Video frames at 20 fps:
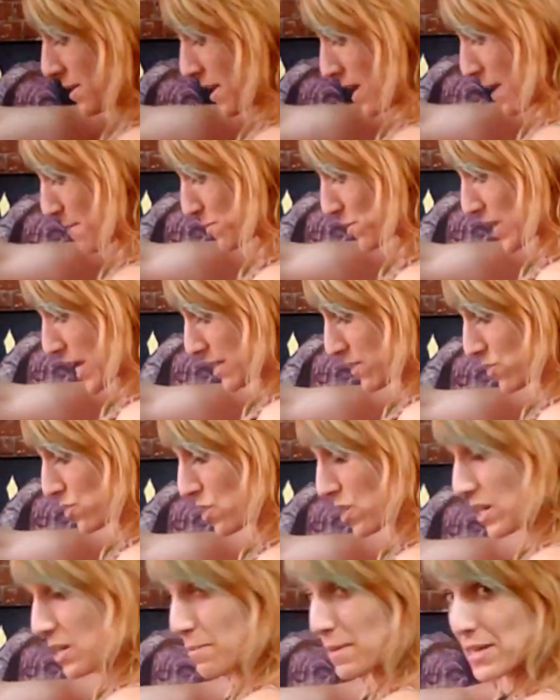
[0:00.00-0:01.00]
I'm just
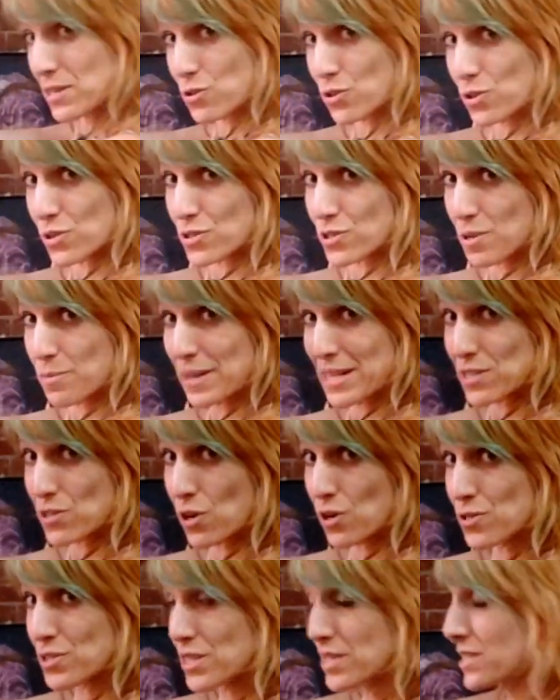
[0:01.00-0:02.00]
turning my torso, my
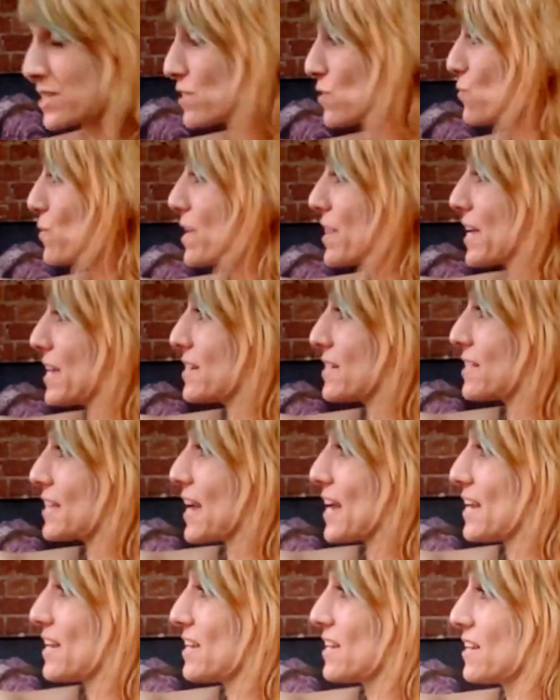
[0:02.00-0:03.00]
toes are still where they
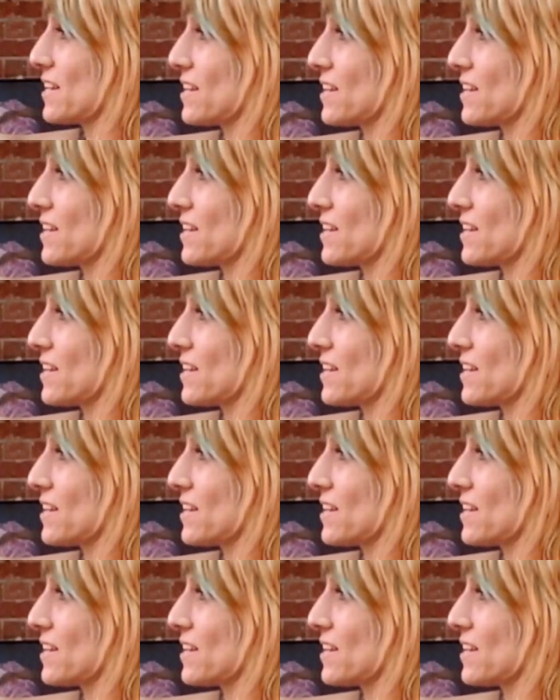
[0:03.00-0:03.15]
started.